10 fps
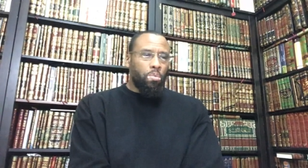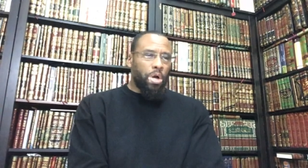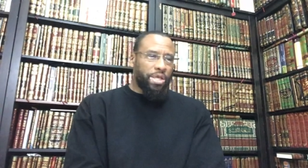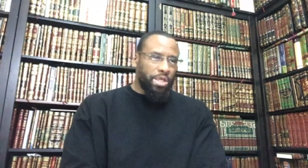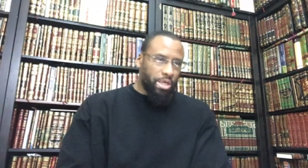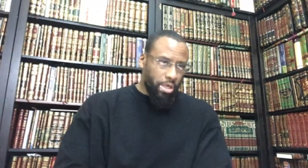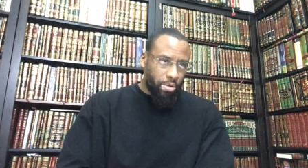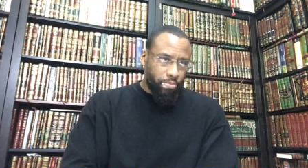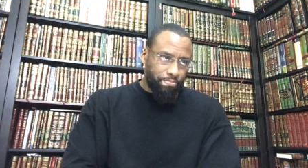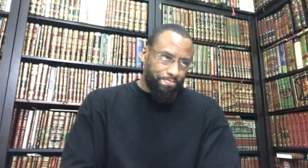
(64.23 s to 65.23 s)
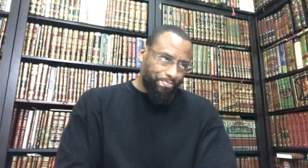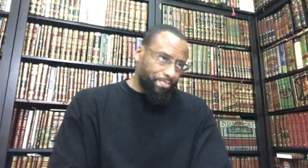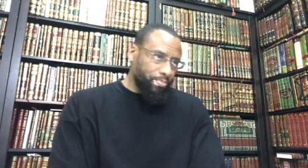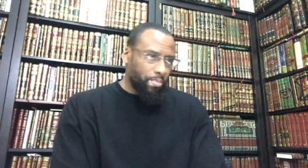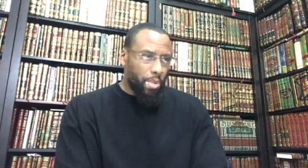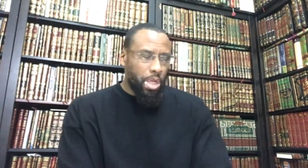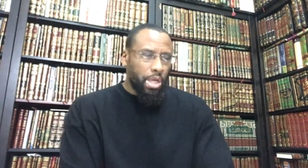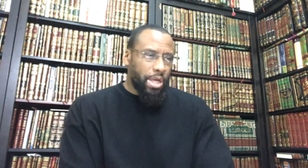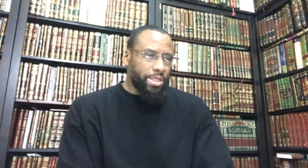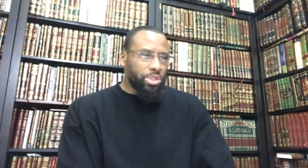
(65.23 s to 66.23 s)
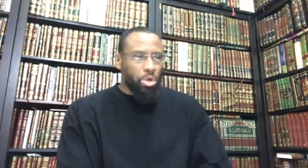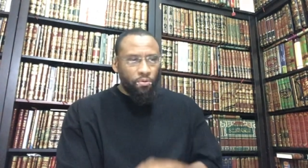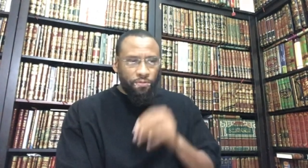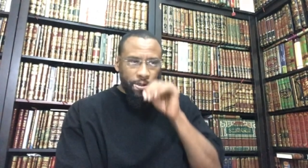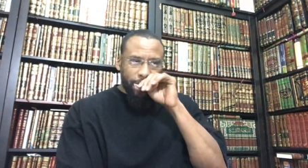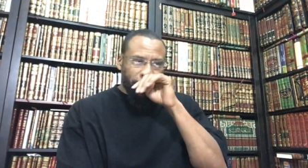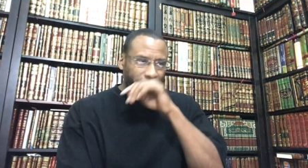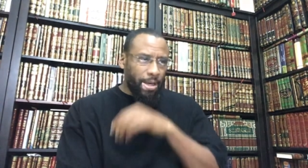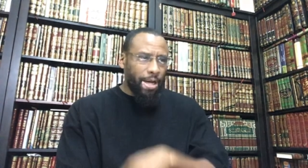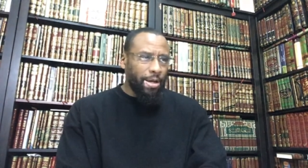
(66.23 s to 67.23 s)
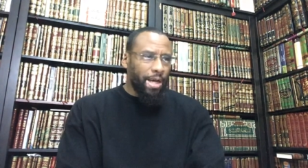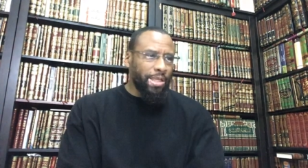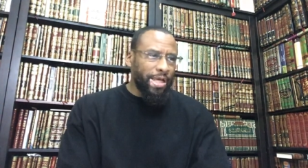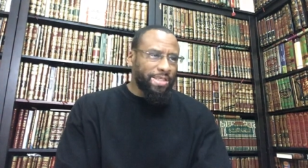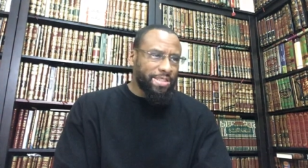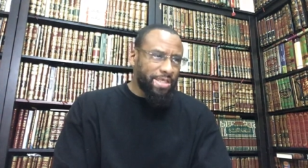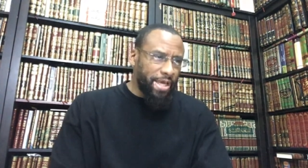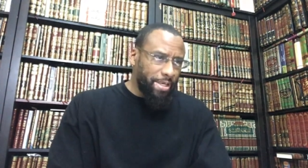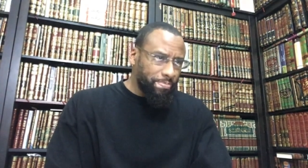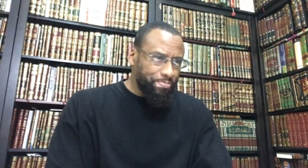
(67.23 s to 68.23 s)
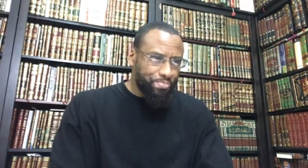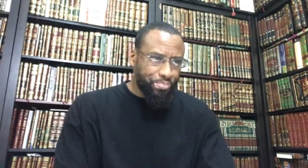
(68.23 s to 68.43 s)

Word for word: Wa iyyakum. And so first I w I'd like to say